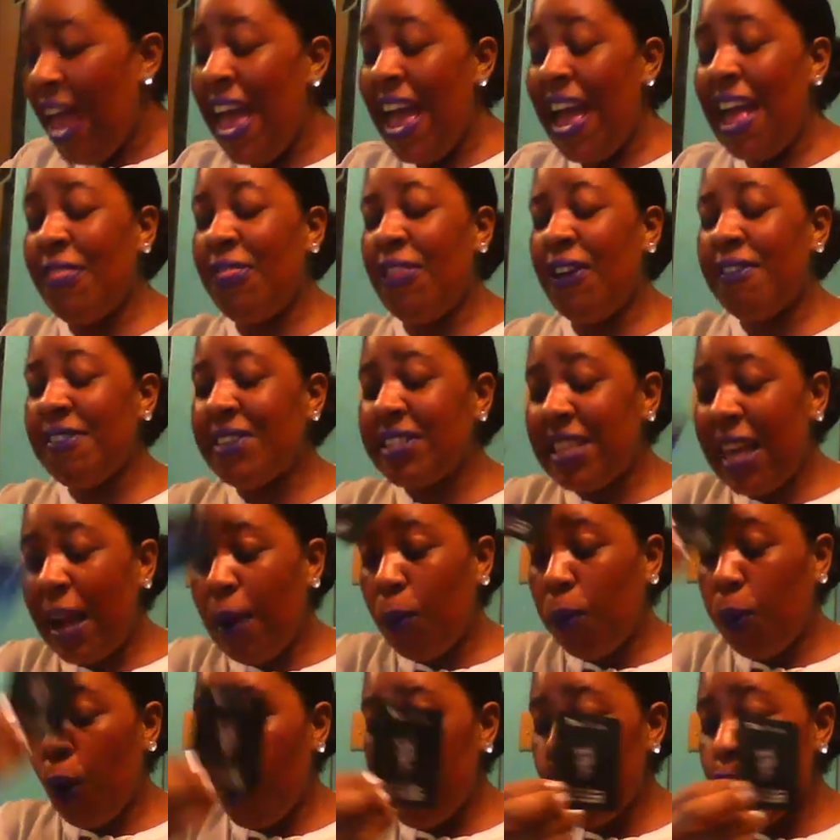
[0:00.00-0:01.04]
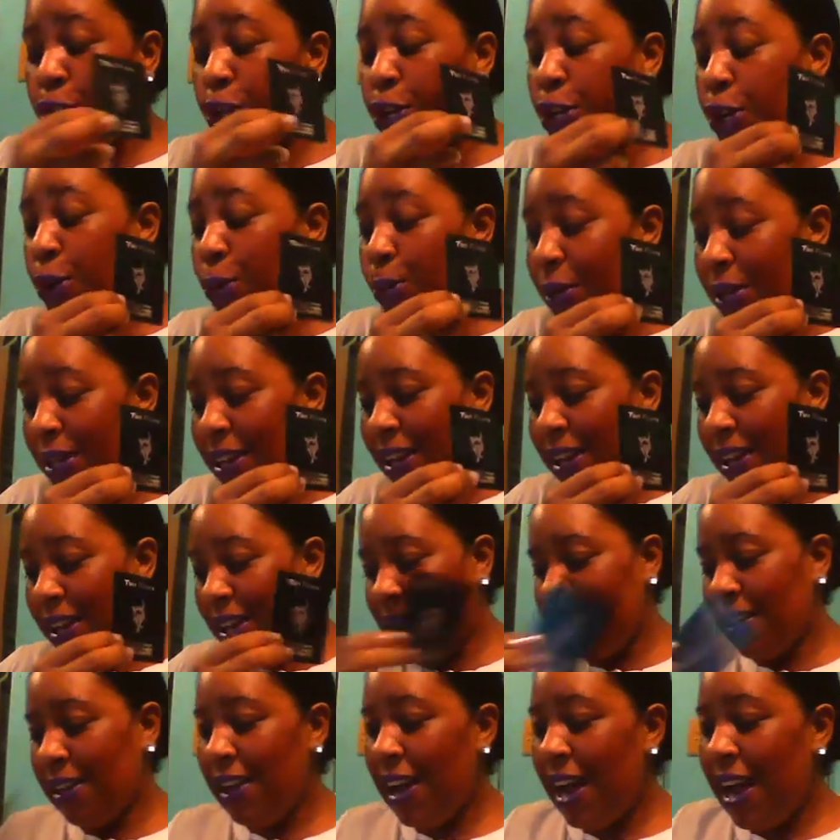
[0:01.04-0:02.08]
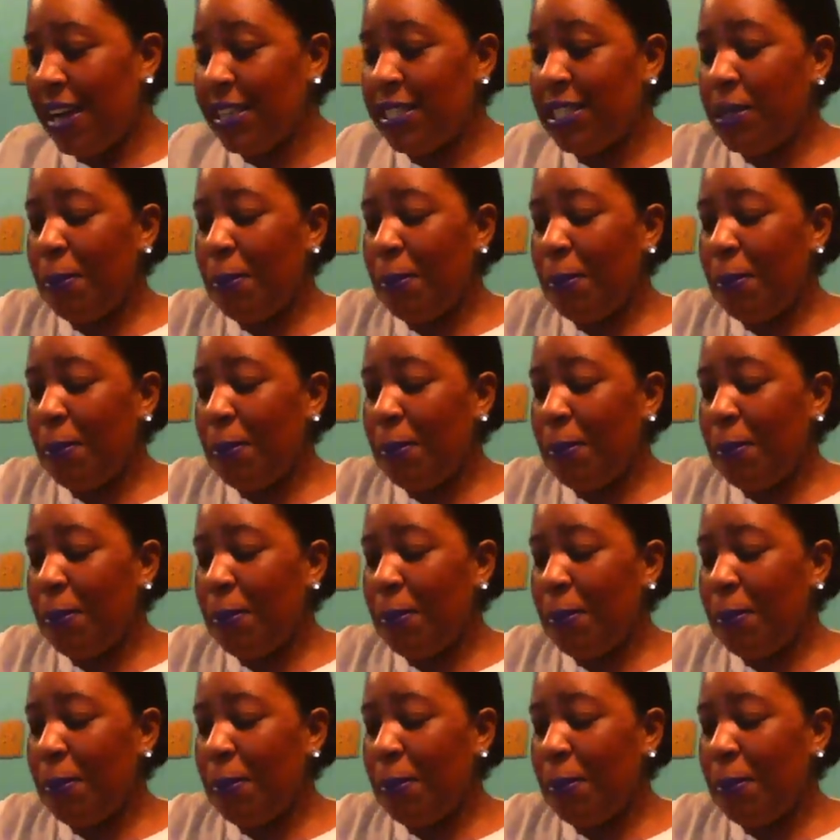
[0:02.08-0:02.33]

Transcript: And there is that word union again, guys.